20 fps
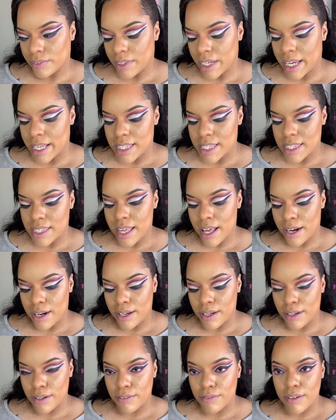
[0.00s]
instead
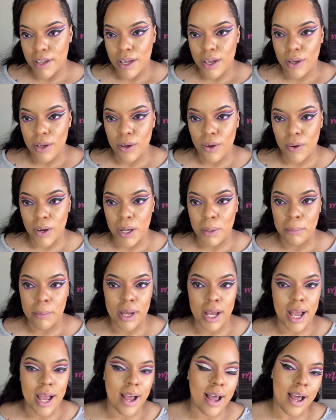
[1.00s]
of on my
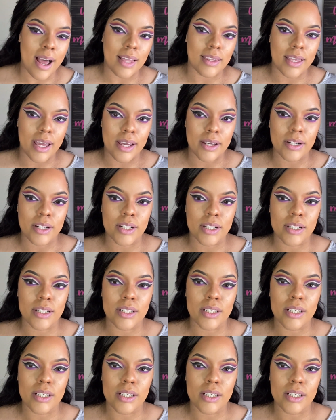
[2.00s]
eyeliner.